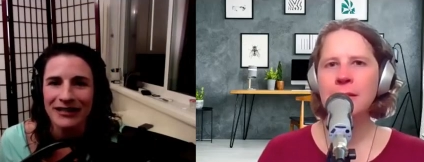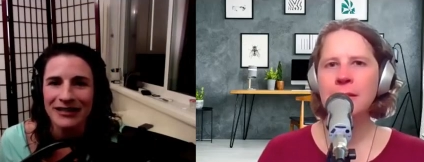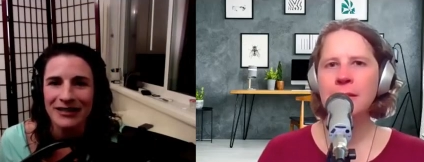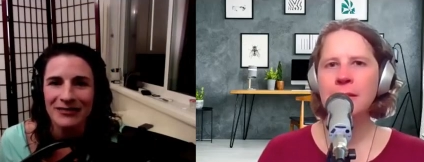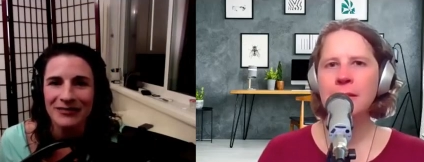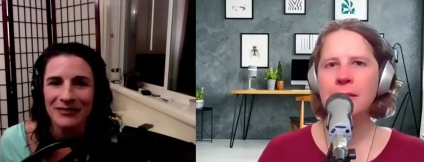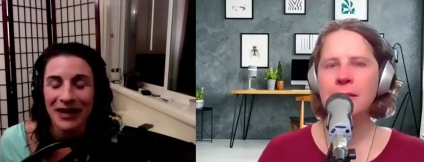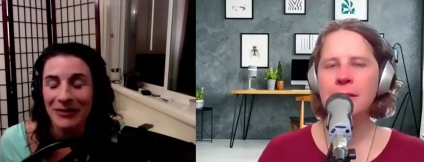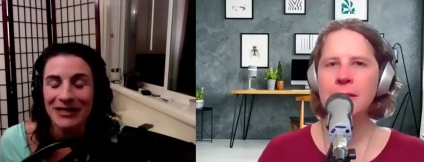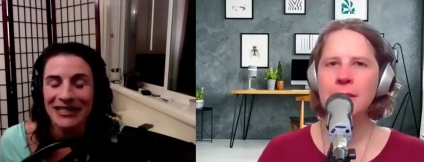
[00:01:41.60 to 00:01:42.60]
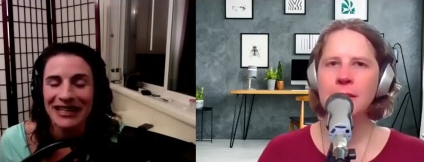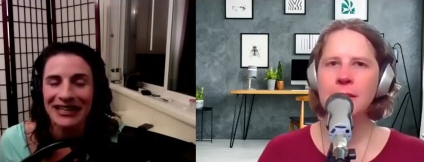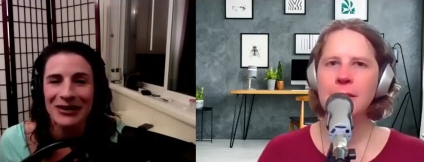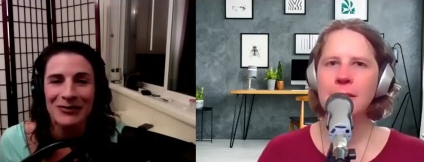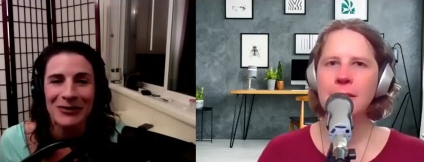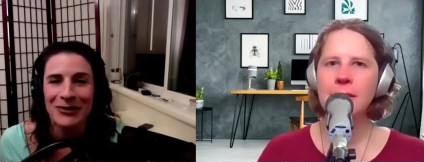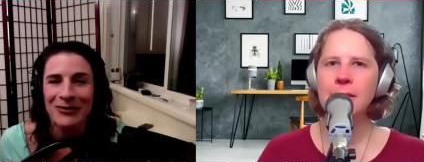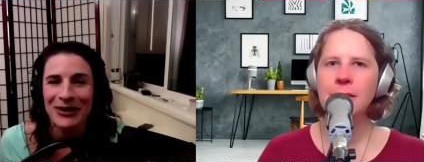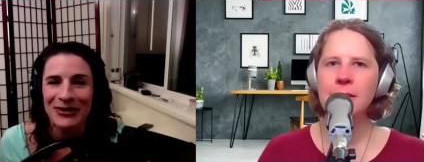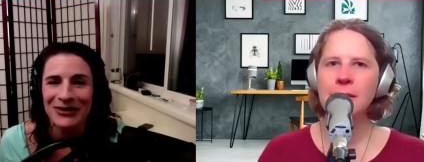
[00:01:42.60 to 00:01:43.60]
Speaker 1: and yeah i'm excited to hear more about
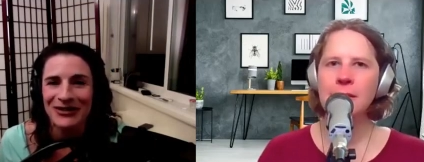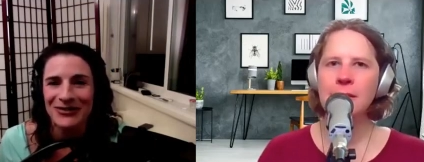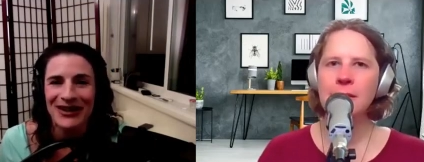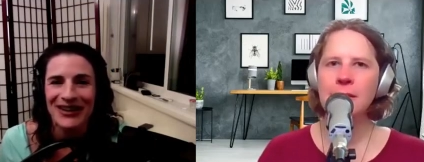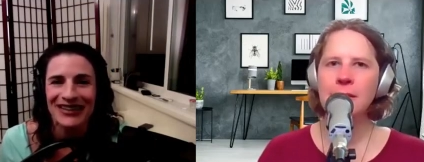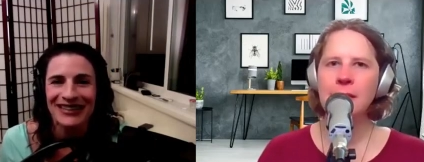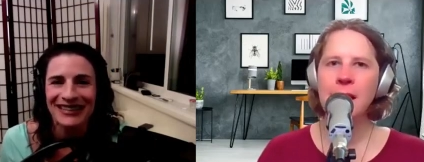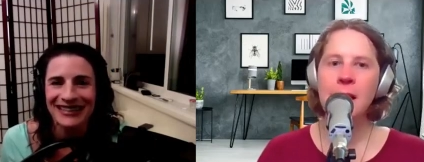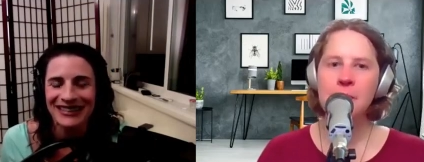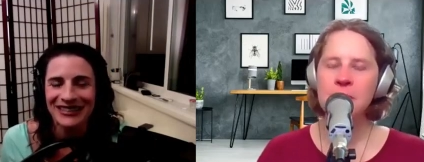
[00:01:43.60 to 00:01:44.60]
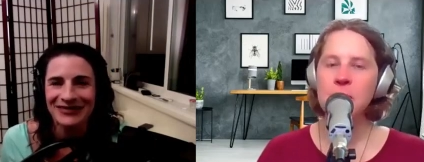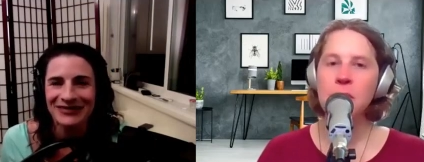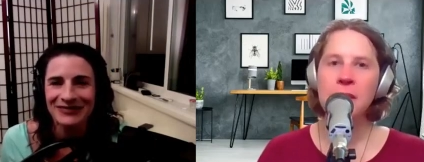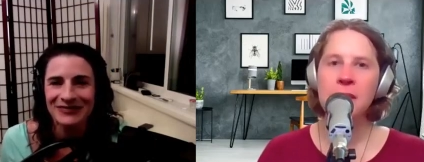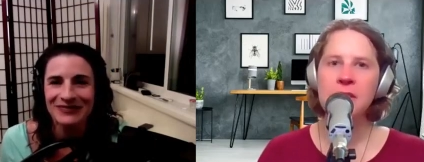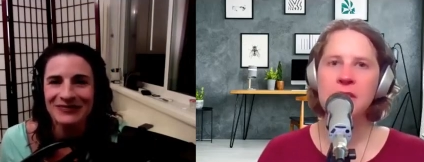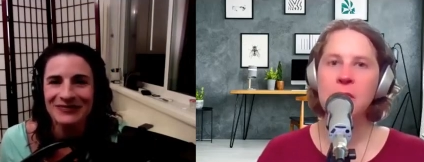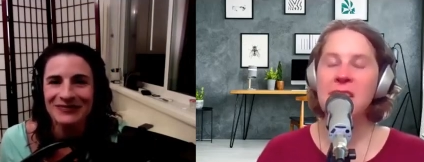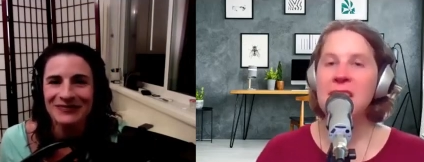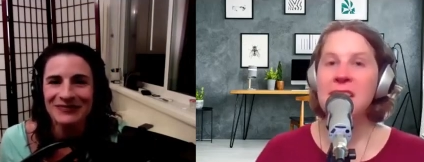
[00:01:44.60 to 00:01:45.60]
yours as well
Speaker 2: yeah absolutely
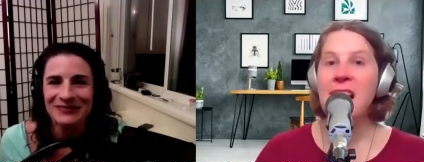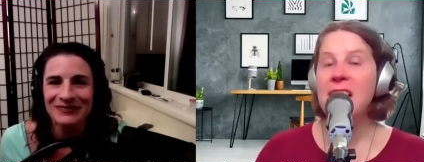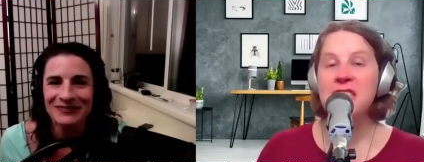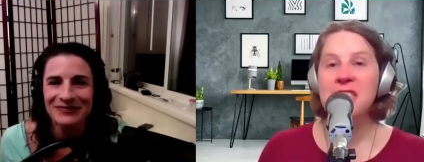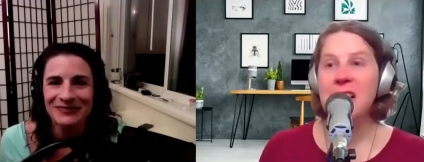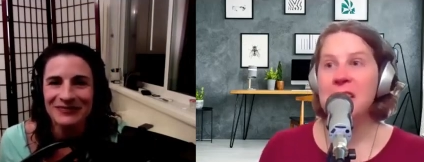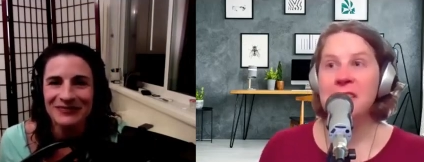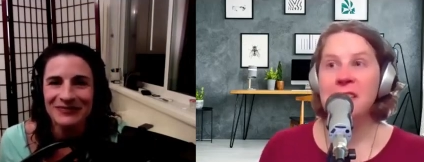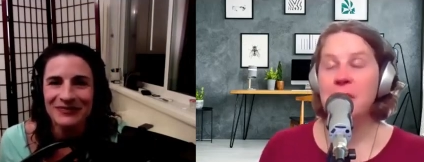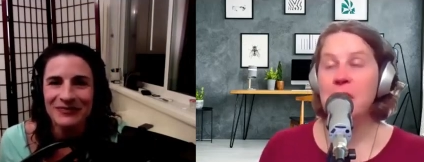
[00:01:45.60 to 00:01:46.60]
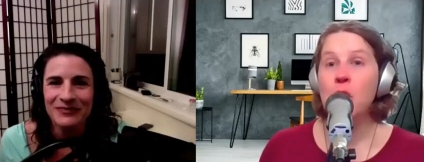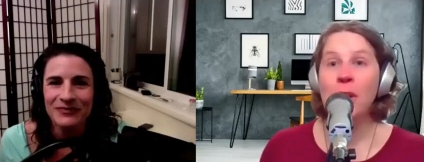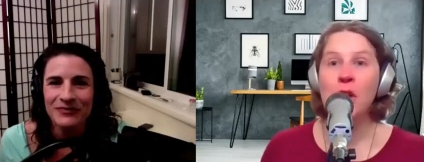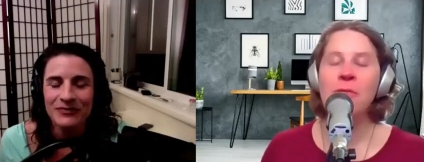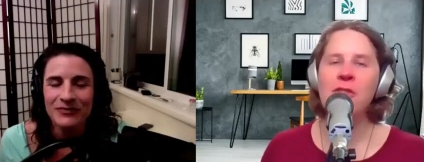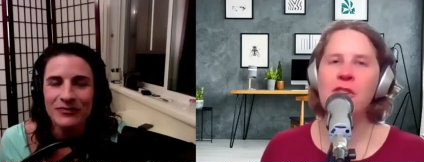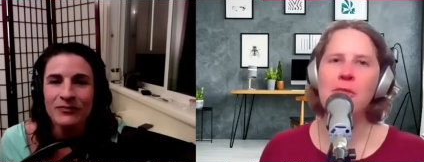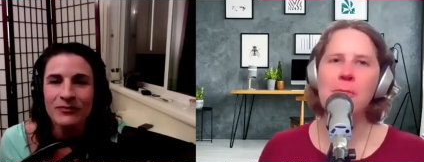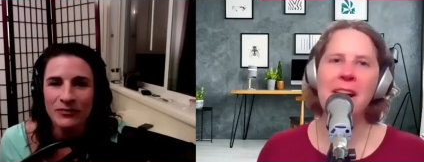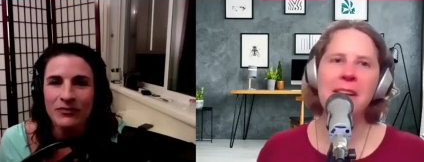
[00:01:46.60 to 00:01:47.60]
so yeah i'll just i'll give a quick overview
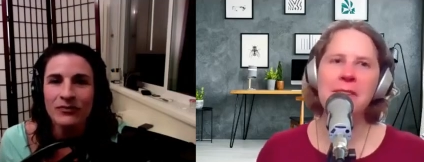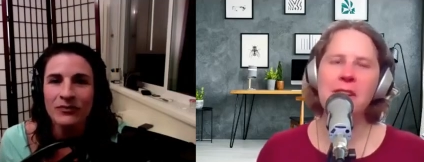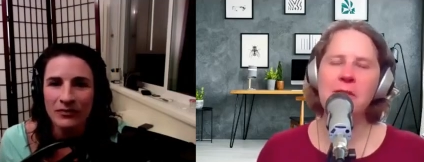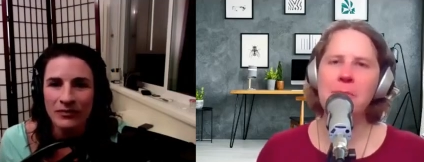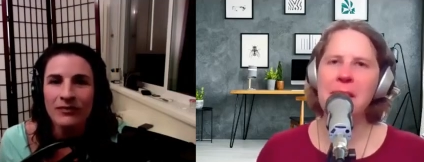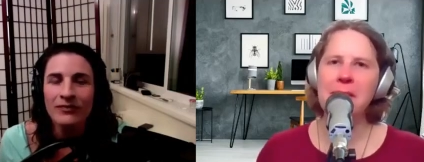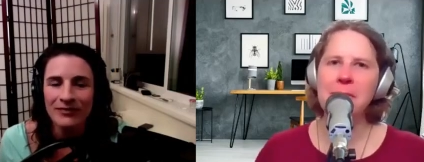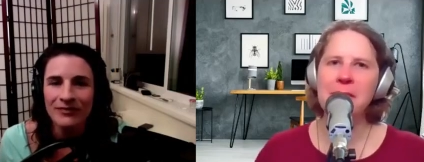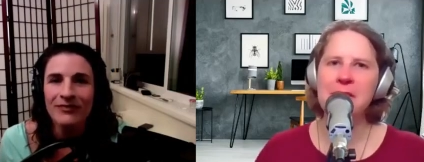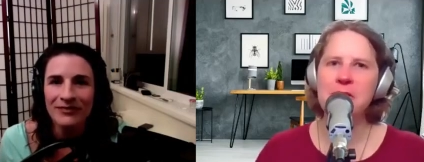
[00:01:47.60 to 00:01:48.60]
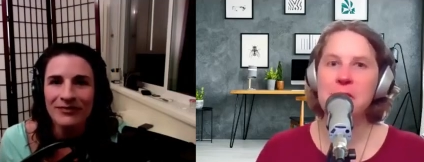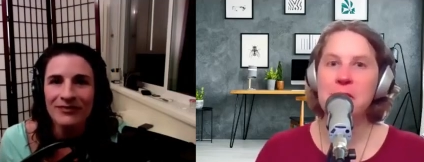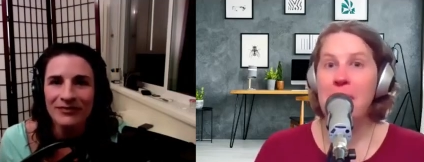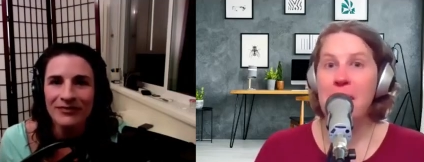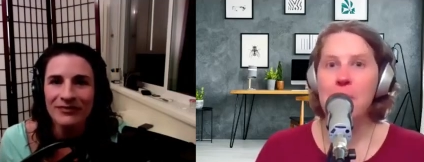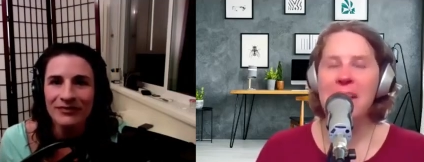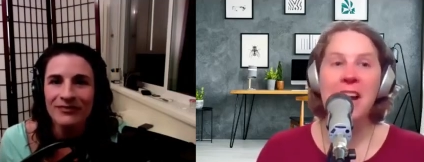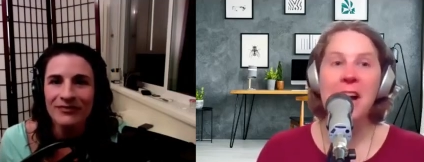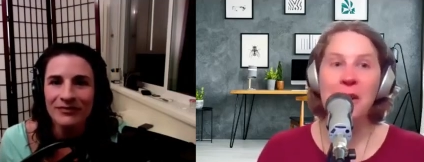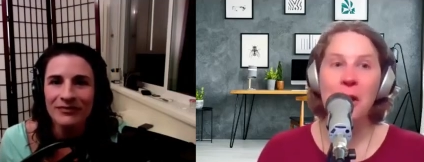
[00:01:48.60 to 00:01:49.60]
of mine you know my listeners may or may
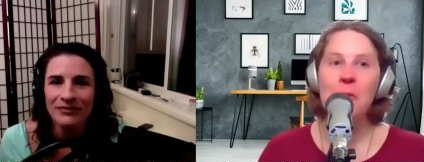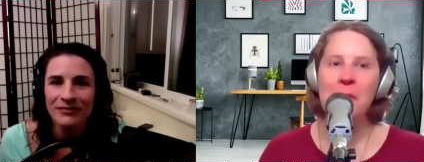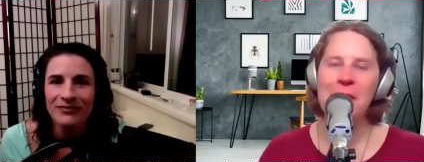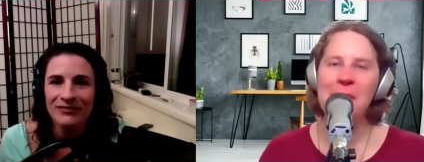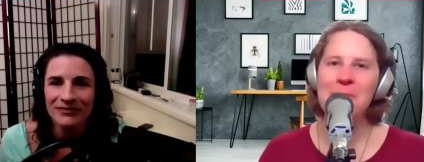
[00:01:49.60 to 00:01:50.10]
not know